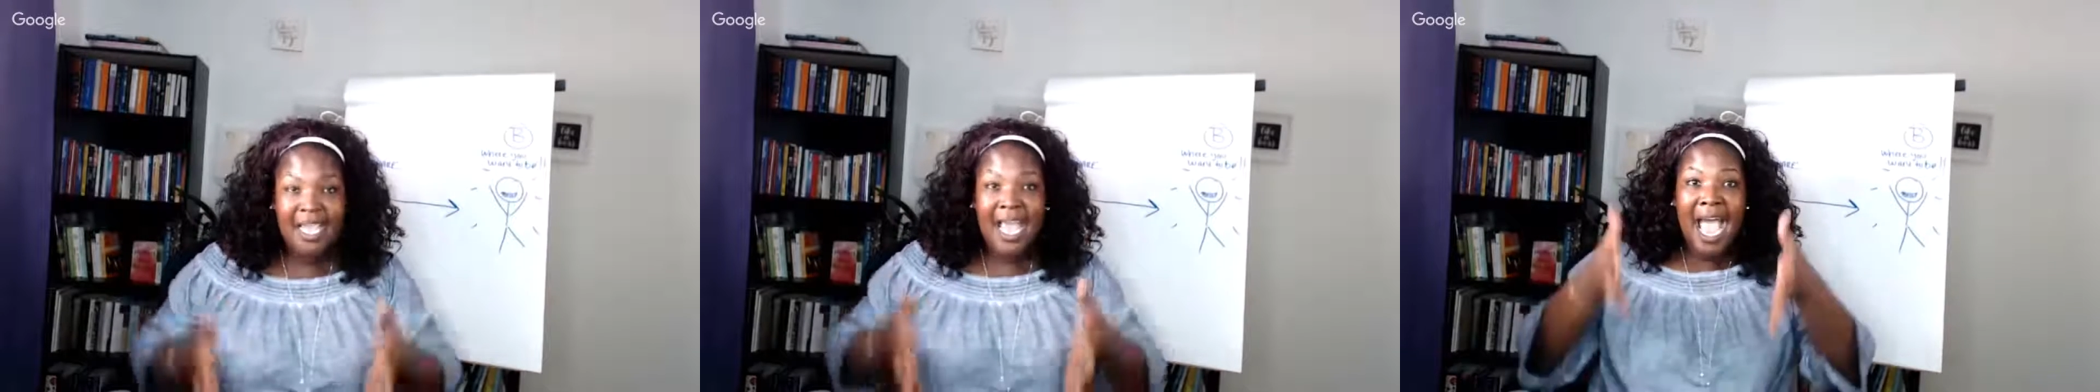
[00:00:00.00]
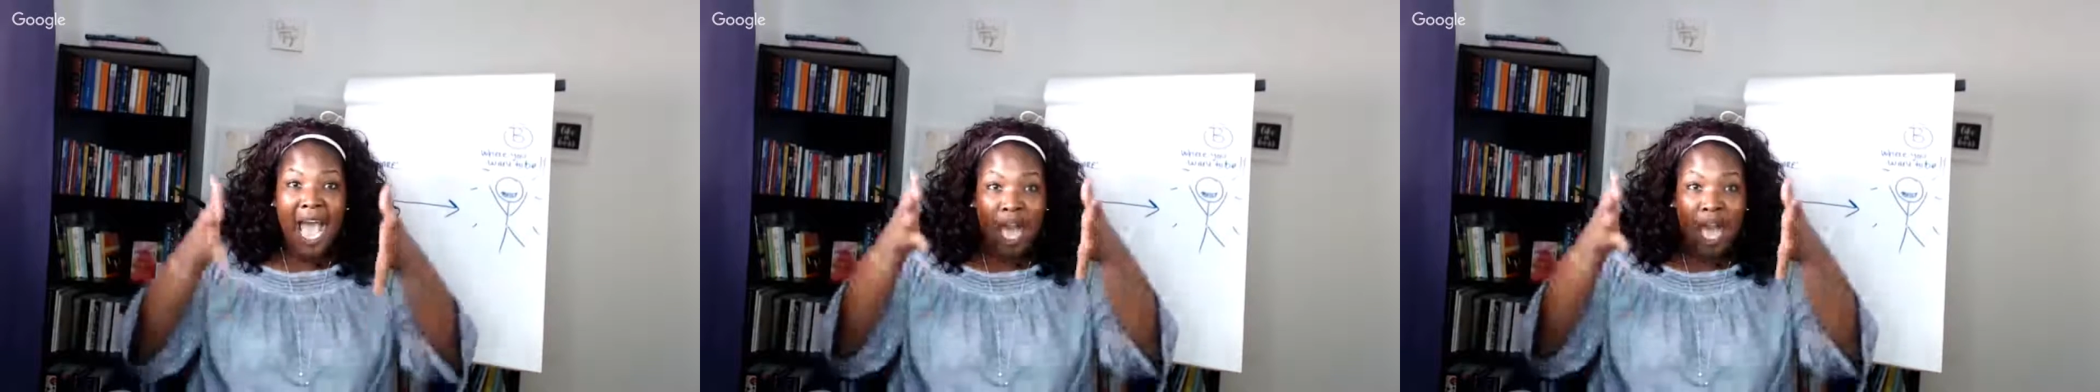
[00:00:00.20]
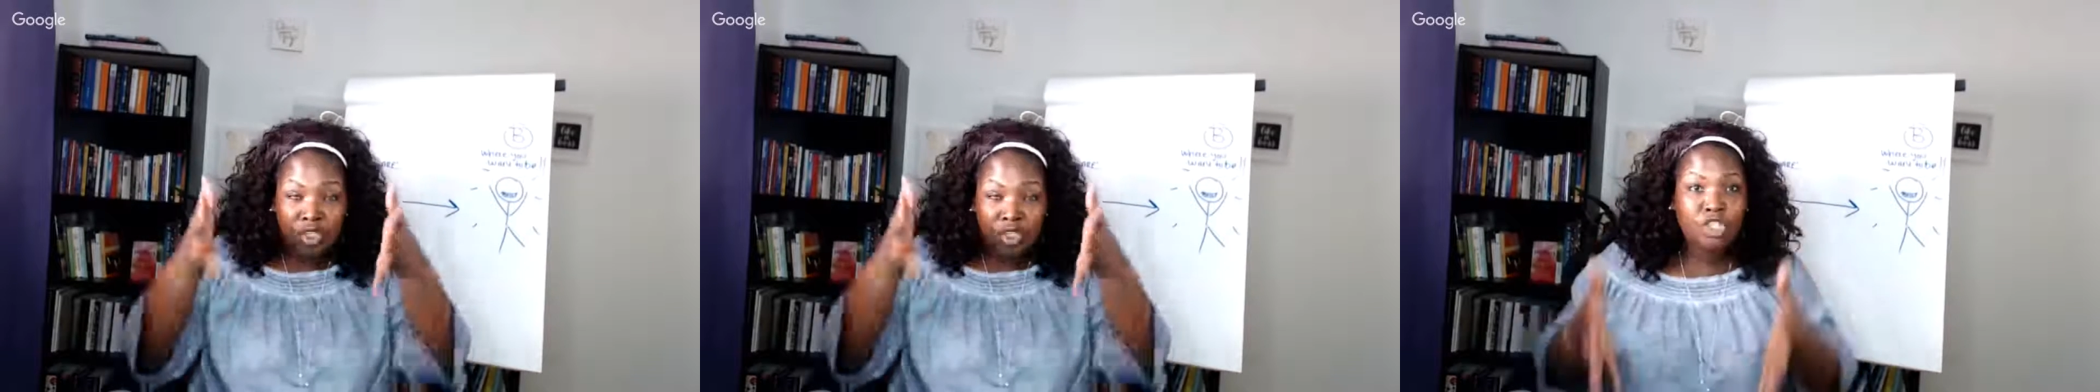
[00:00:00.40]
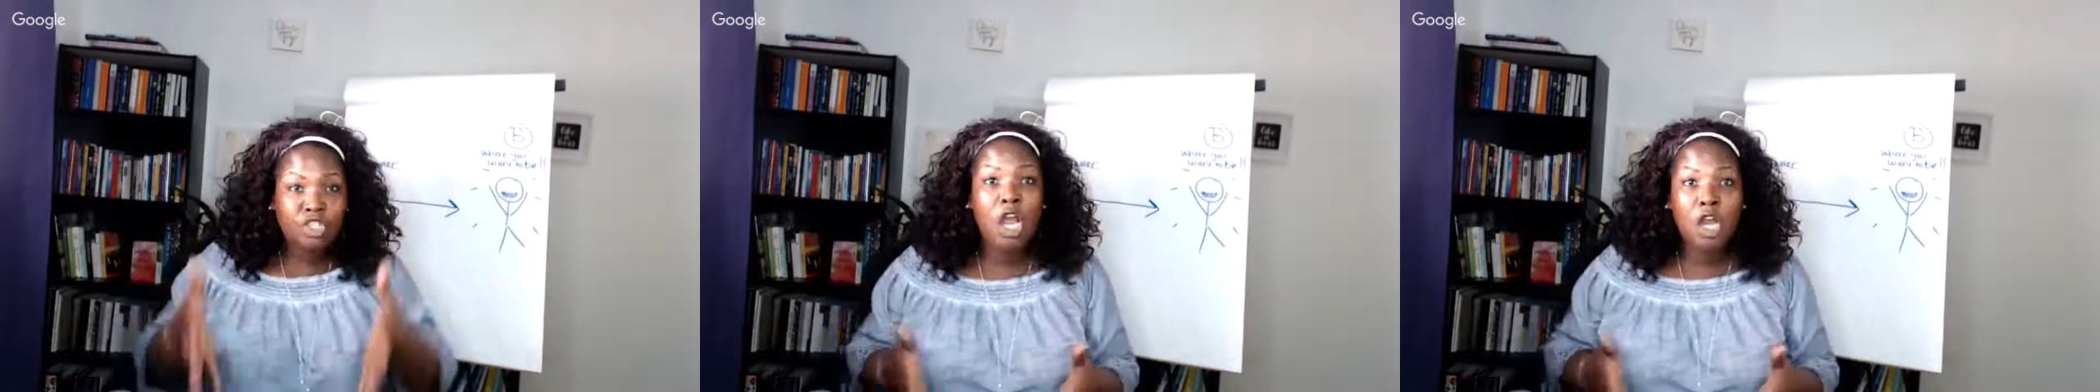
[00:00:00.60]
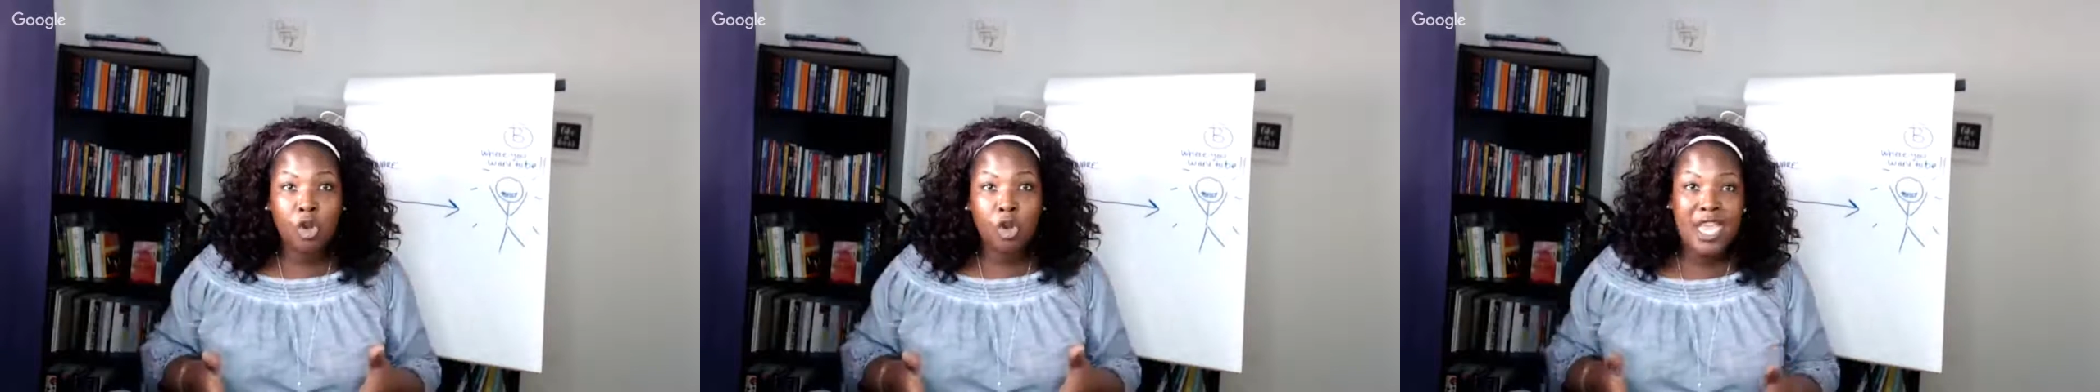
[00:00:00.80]
how to
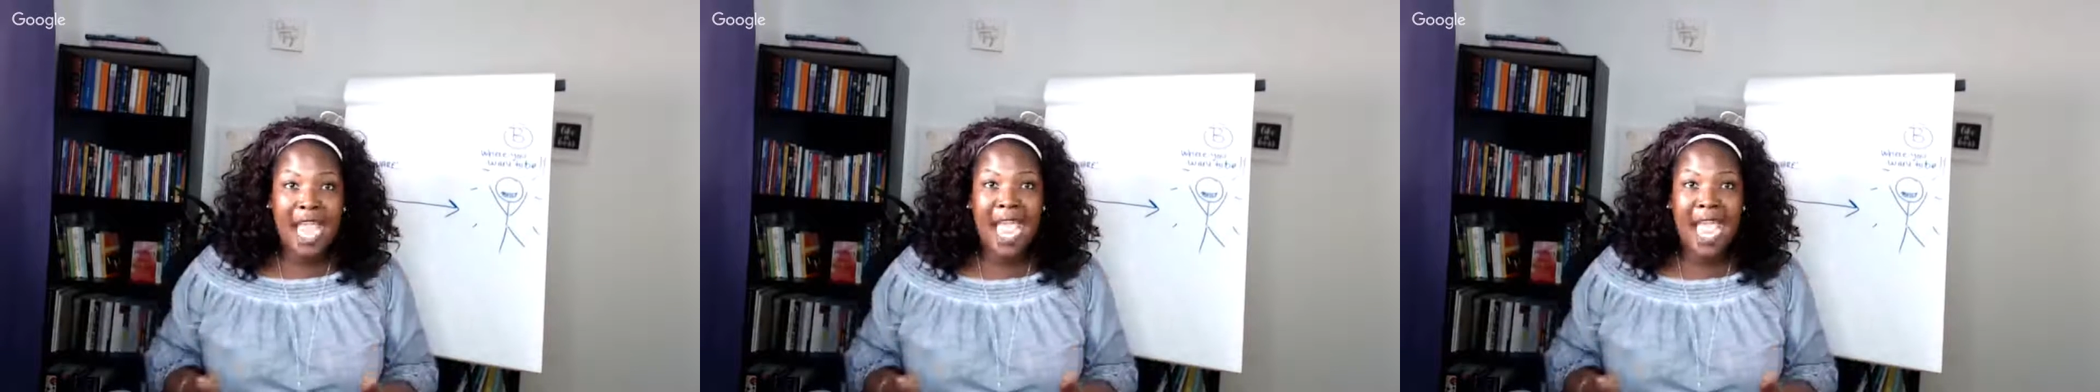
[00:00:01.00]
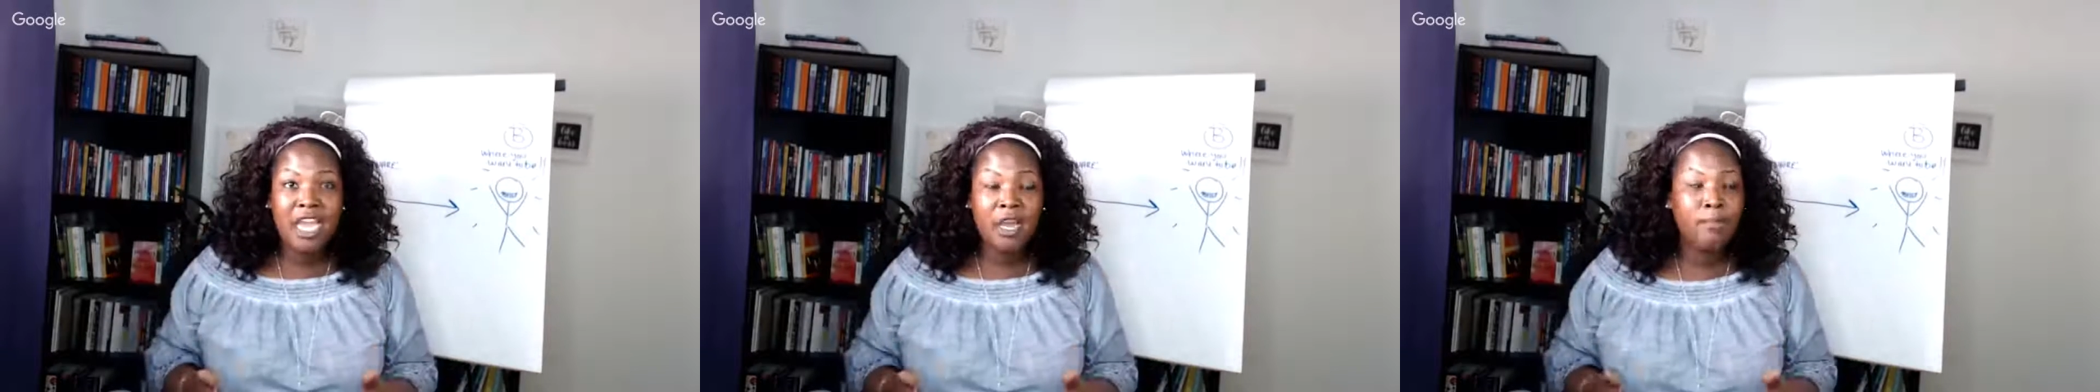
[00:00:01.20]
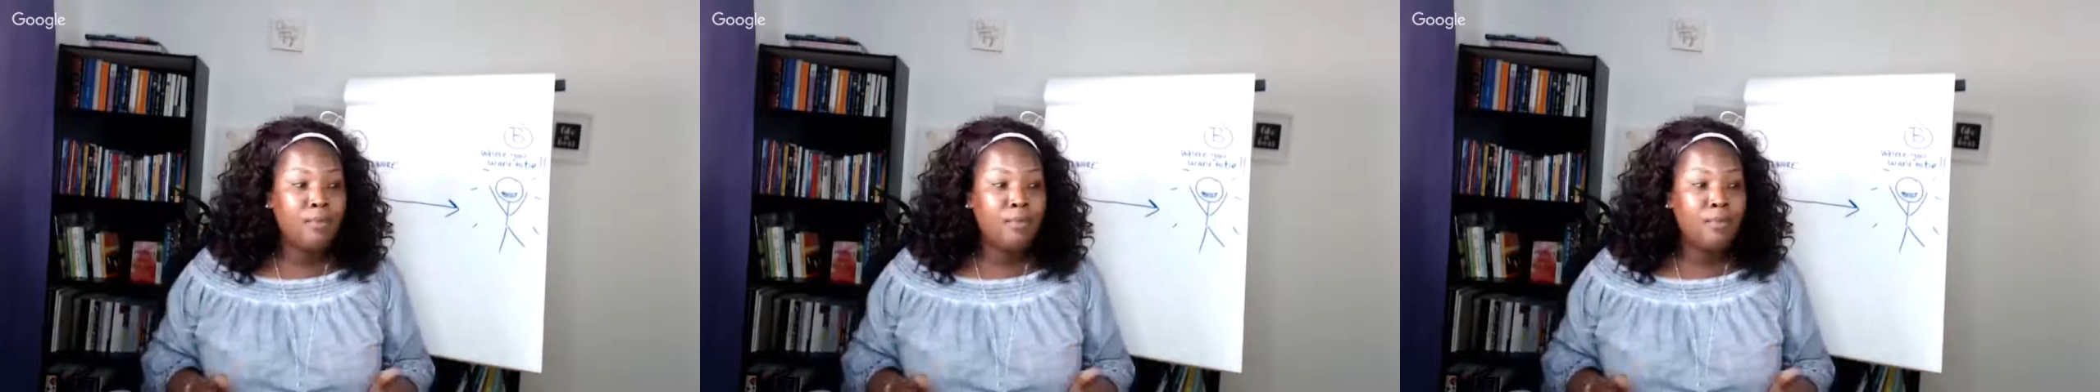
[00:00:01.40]
start creating a